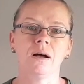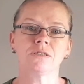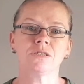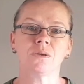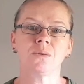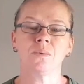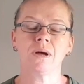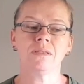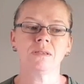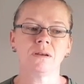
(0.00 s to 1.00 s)
So the
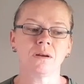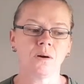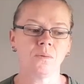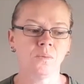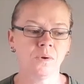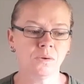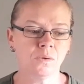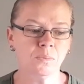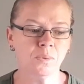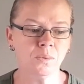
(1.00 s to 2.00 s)
one that I
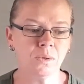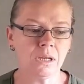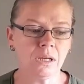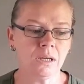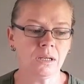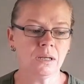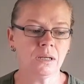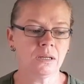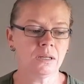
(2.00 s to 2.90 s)
will put in